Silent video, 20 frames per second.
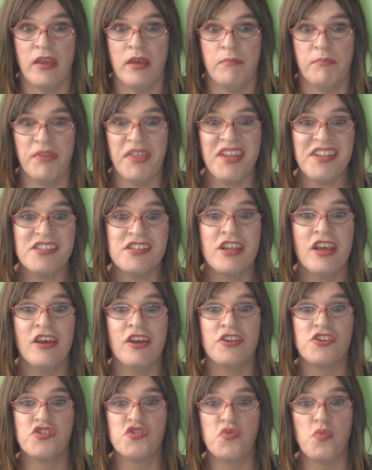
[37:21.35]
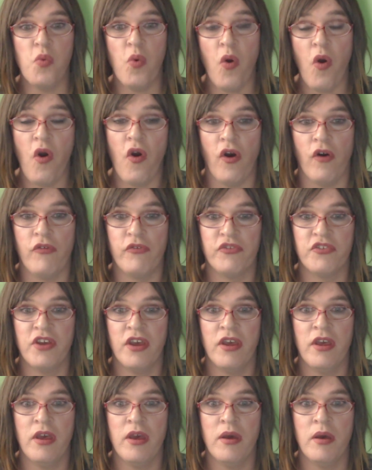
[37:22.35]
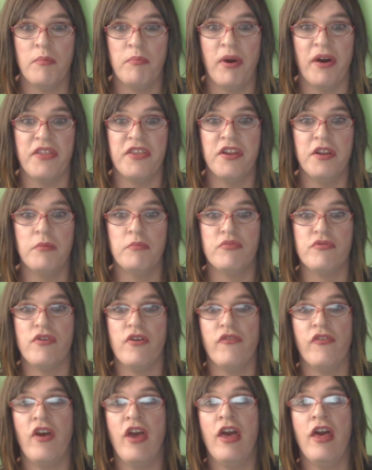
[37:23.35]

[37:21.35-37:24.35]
But that's dwarfed by the number of